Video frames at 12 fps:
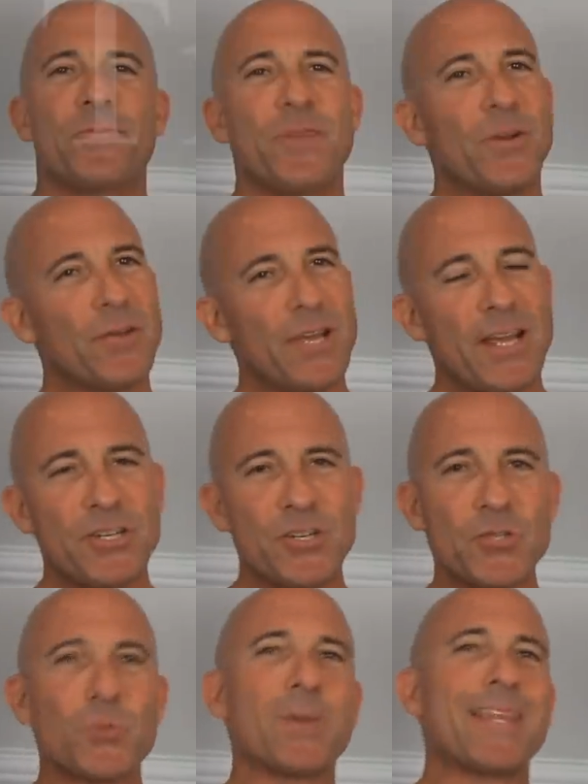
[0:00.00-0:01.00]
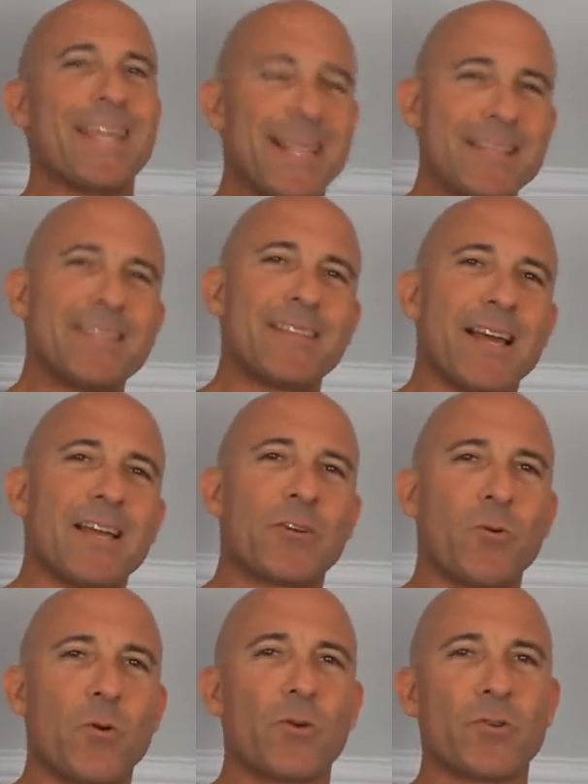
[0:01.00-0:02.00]
Variations with
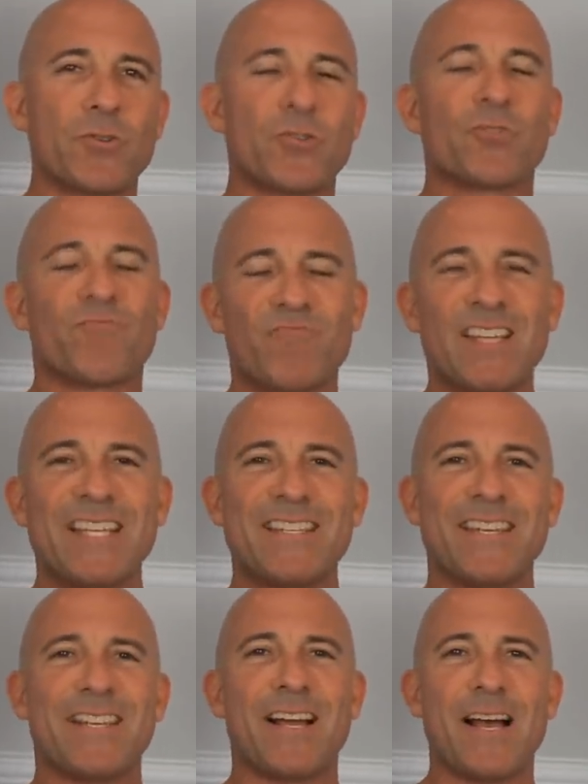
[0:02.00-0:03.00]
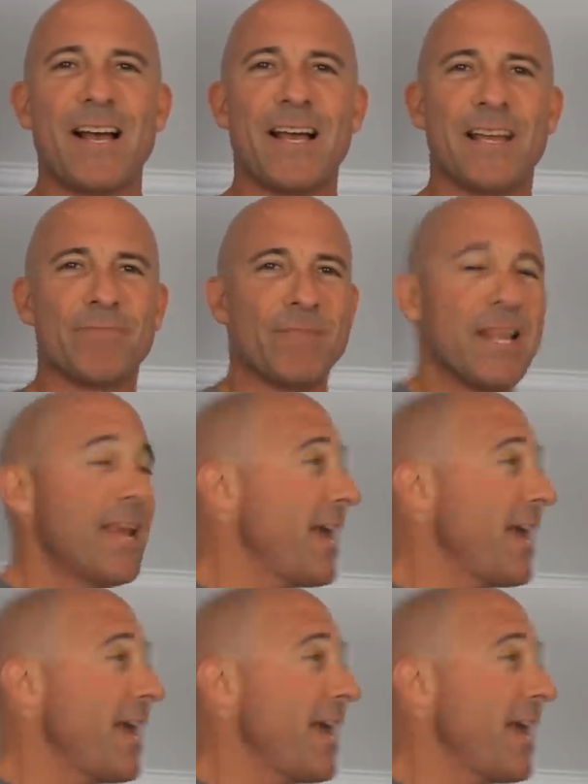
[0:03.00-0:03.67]
inside corners are easy to hide.